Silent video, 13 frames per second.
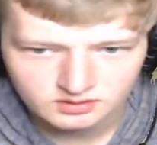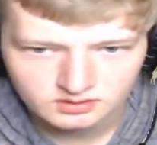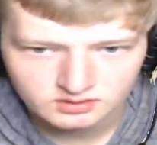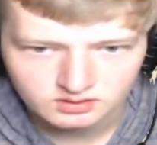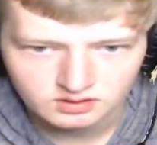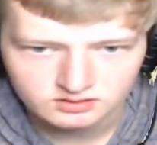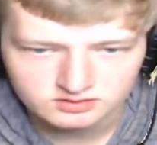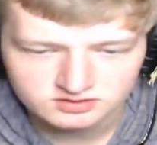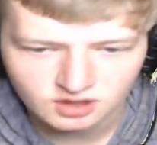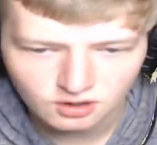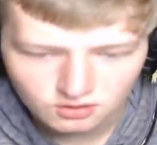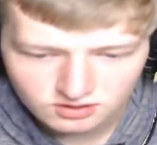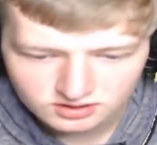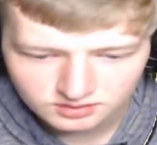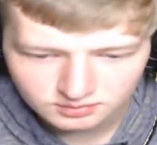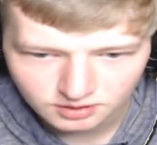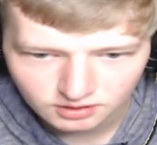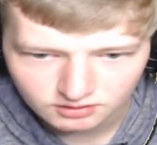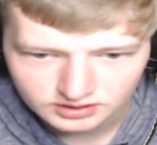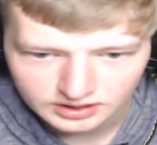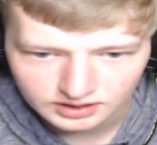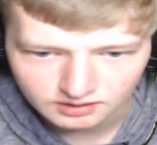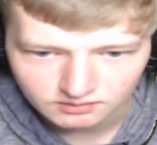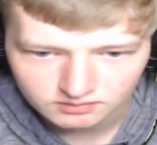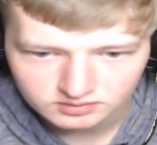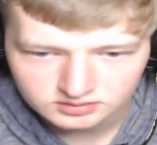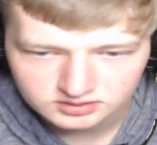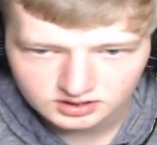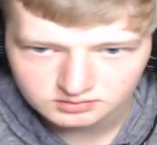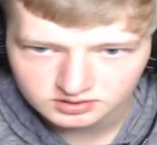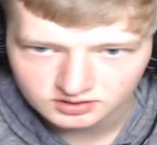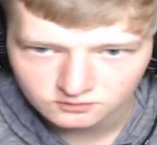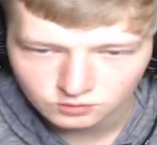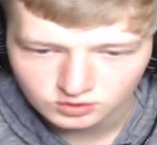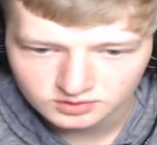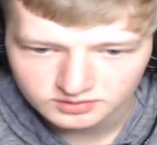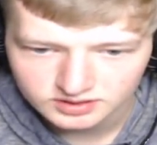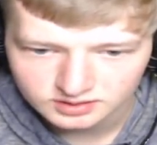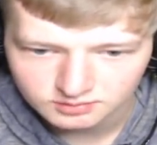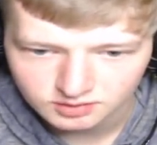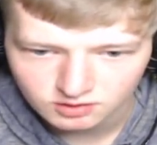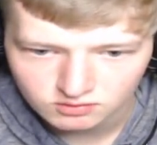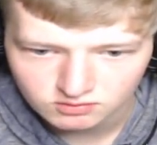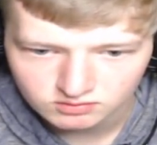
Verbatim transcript: Oh, there's two in the boat now. Tom, do you have wood to make a boat?